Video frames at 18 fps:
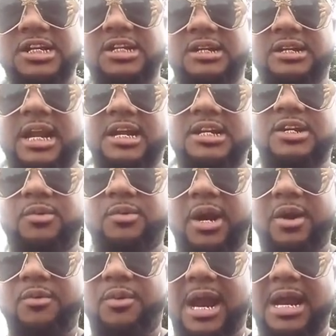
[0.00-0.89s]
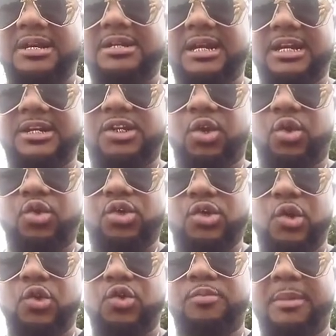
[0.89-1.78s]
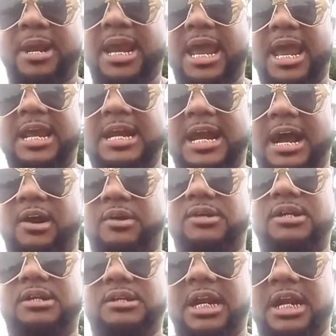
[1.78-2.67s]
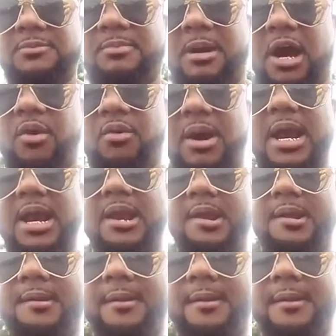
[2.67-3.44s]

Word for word: Desiree Rice say 2 scoops made 8 ounces. That's about right.